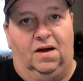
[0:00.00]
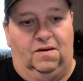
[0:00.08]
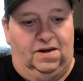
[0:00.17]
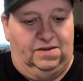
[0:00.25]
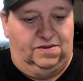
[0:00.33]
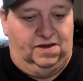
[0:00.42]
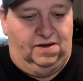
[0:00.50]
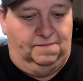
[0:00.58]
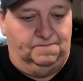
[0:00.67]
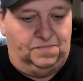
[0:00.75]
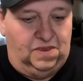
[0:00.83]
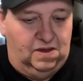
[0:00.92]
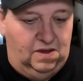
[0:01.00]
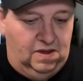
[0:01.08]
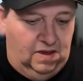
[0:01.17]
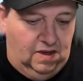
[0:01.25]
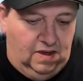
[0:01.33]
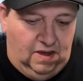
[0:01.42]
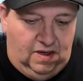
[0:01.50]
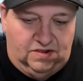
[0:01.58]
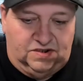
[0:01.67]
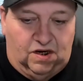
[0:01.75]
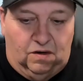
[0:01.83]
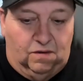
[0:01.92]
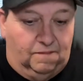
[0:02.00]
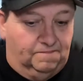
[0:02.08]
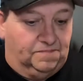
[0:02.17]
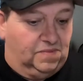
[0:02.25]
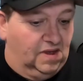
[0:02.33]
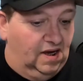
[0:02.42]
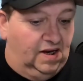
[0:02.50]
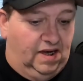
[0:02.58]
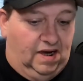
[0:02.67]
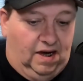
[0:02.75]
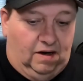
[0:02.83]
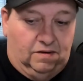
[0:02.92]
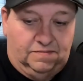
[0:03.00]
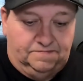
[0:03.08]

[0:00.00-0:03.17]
or anything. So anyhow,